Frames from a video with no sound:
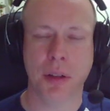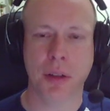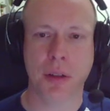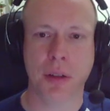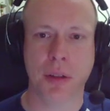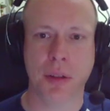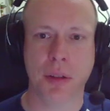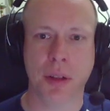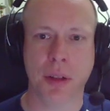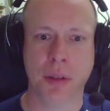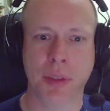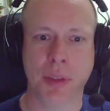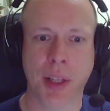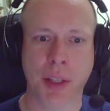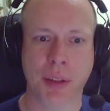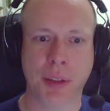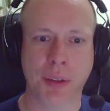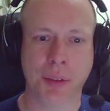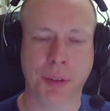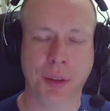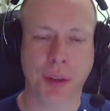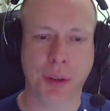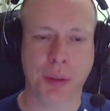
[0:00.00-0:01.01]
you have done
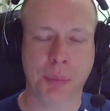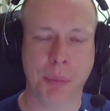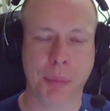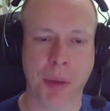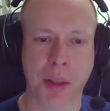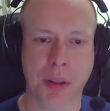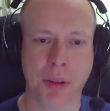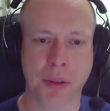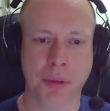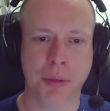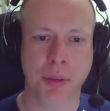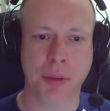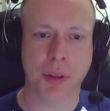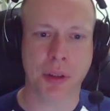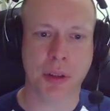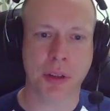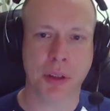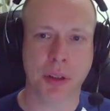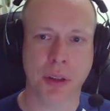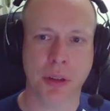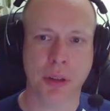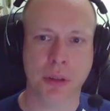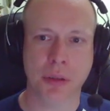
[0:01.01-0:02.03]
assessment of your
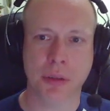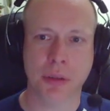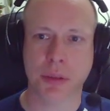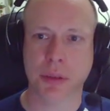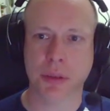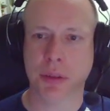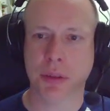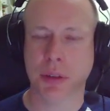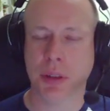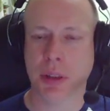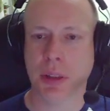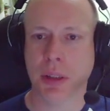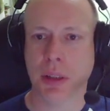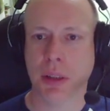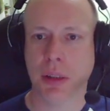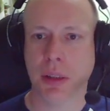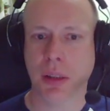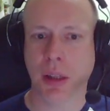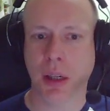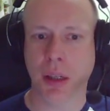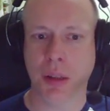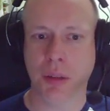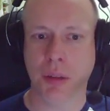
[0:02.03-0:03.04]
code
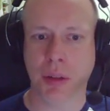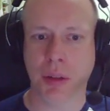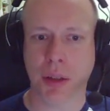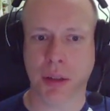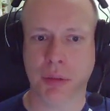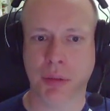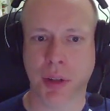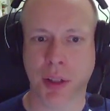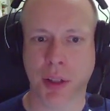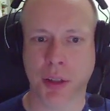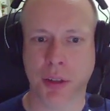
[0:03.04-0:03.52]
and you are quite